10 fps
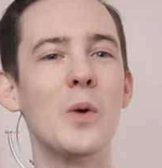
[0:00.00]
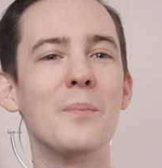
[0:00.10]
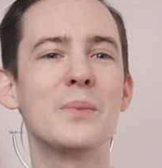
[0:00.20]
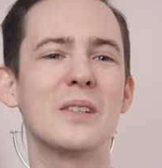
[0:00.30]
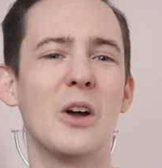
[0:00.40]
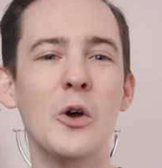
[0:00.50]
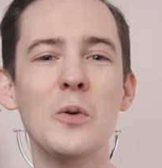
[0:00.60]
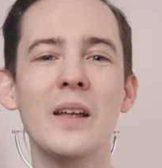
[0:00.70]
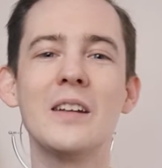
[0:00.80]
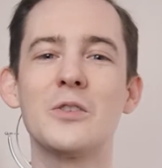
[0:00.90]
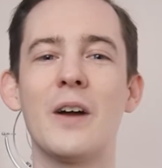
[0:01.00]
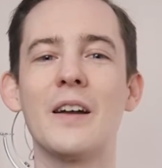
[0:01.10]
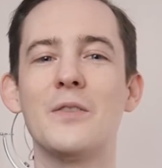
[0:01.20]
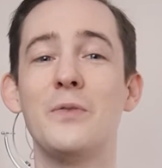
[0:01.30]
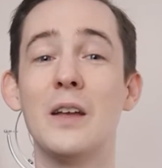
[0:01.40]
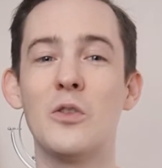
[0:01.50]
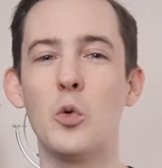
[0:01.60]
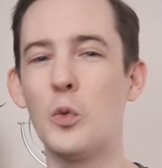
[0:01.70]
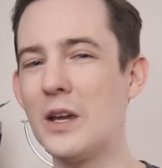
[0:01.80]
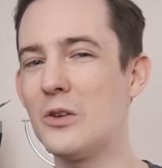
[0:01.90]
WIMPs only interact via the
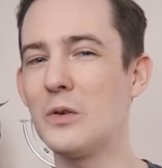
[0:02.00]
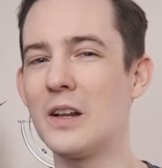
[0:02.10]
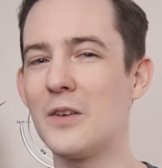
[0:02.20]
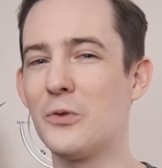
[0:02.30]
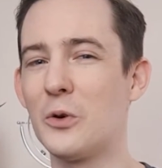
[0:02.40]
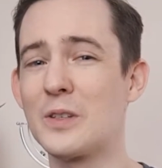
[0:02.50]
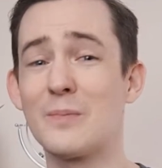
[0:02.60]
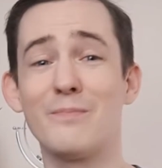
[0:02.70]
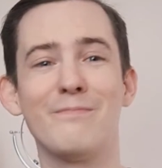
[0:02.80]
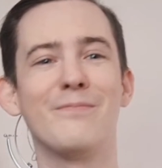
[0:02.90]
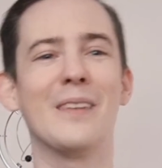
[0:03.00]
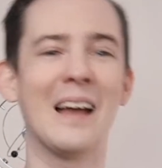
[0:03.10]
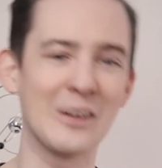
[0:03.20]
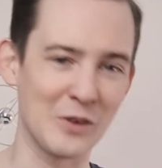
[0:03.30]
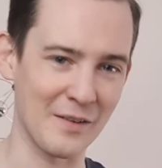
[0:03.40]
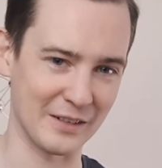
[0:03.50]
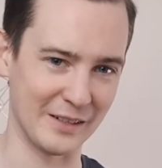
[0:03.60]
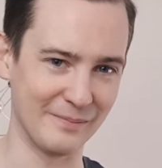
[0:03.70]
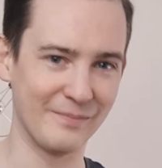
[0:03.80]
weak nuclear force and gravity.